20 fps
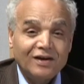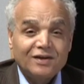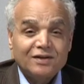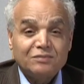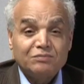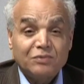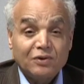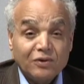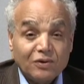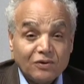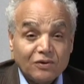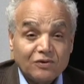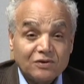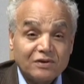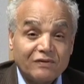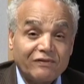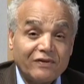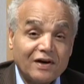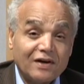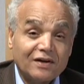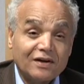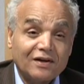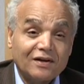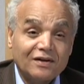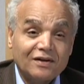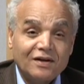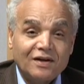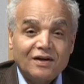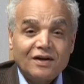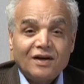blow, the
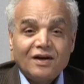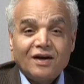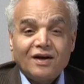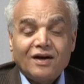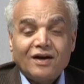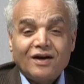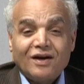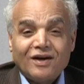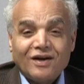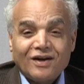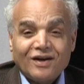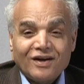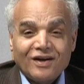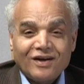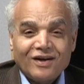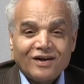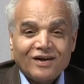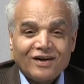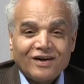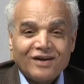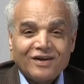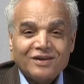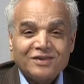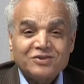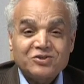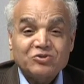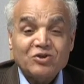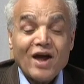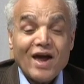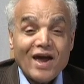final
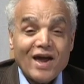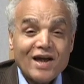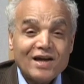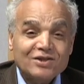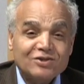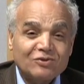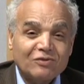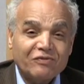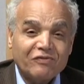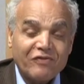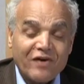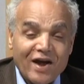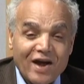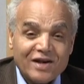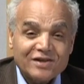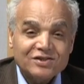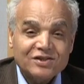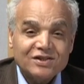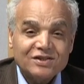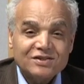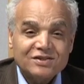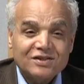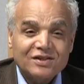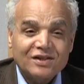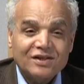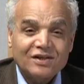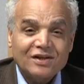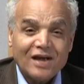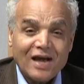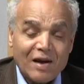stage or phases
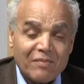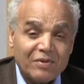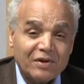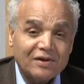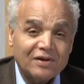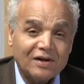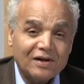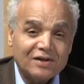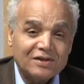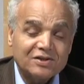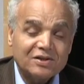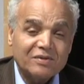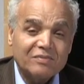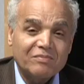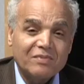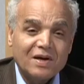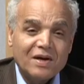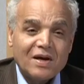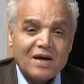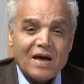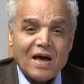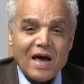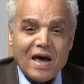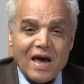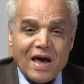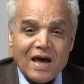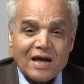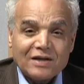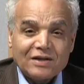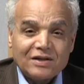in capitalism,
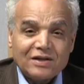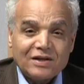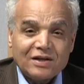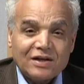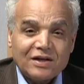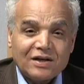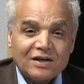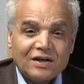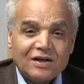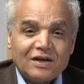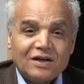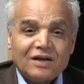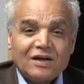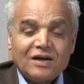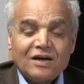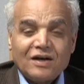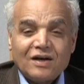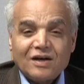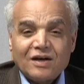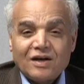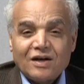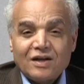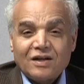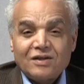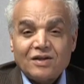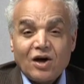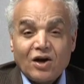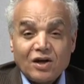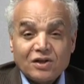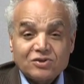and the
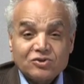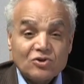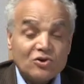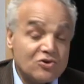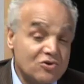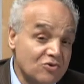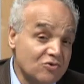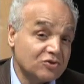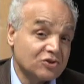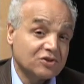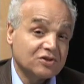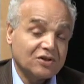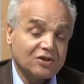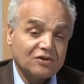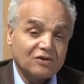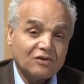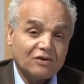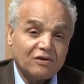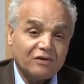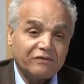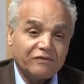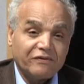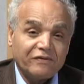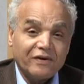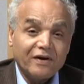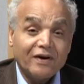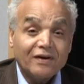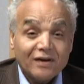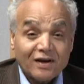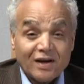solution of
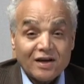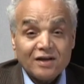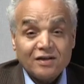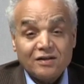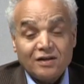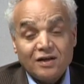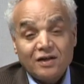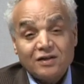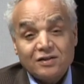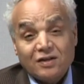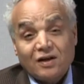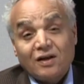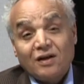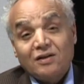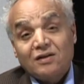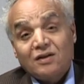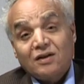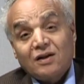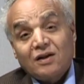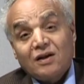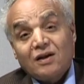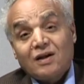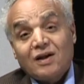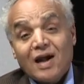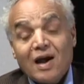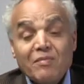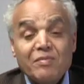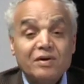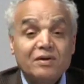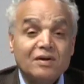eradicating
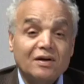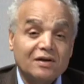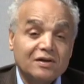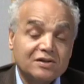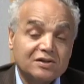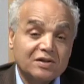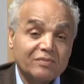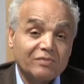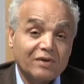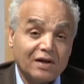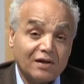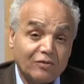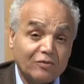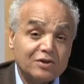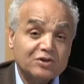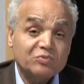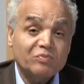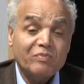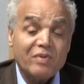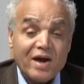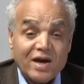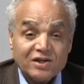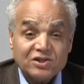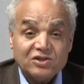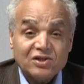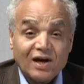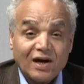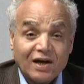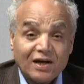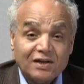capitalism that was
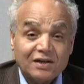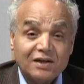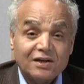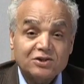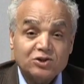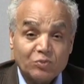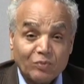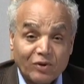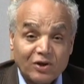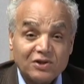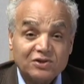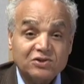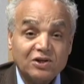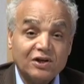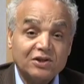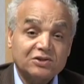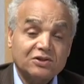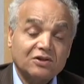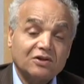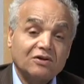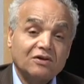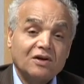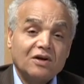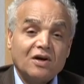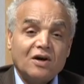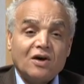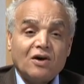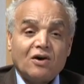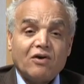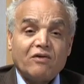based on exploitation
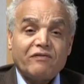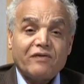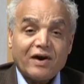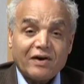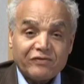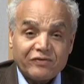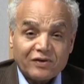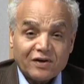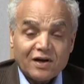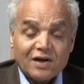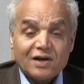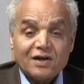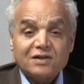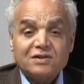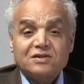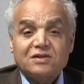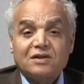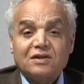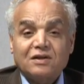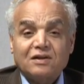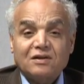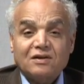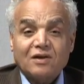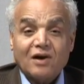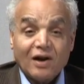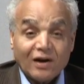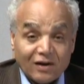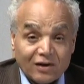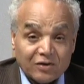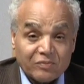of Africans and
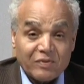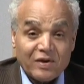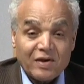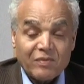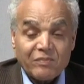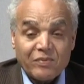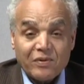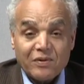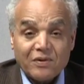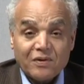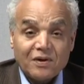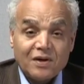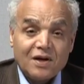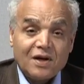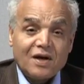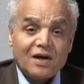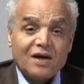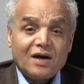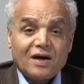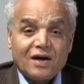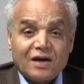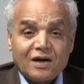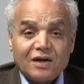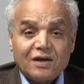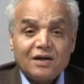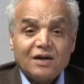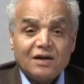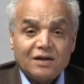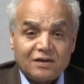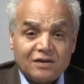colored people.
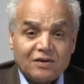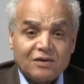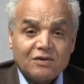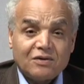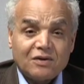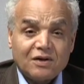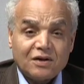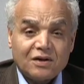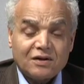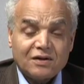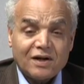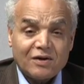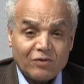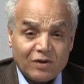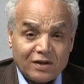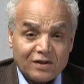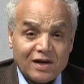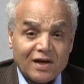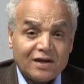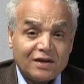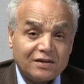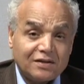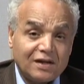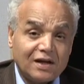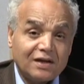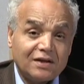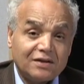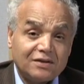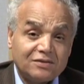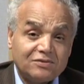They
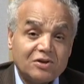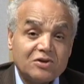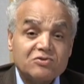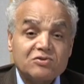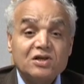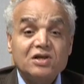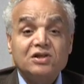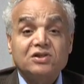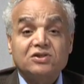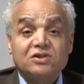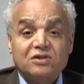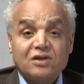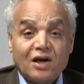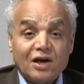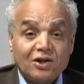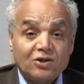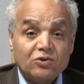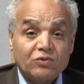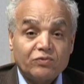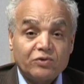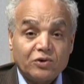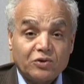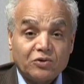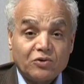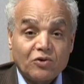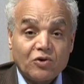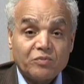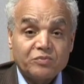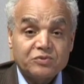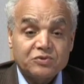reach the end of their
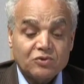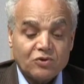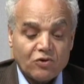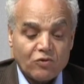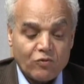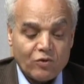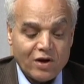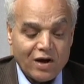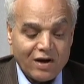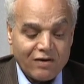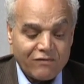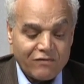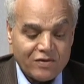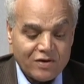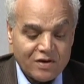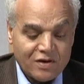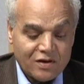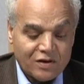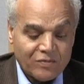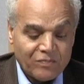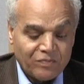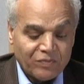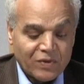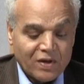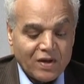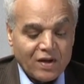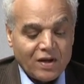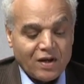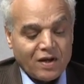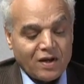rope. So we have here
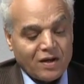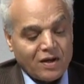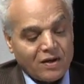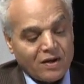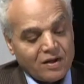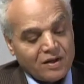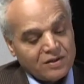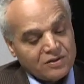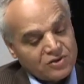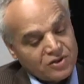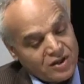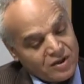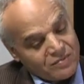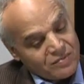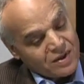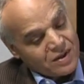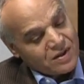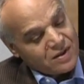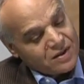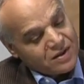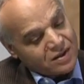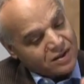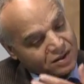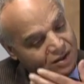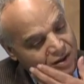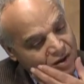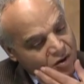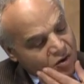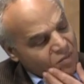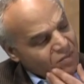Chairman
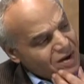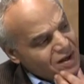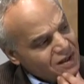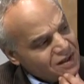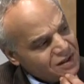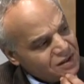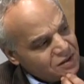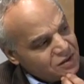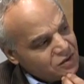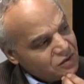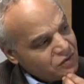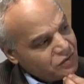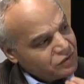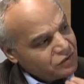Omali.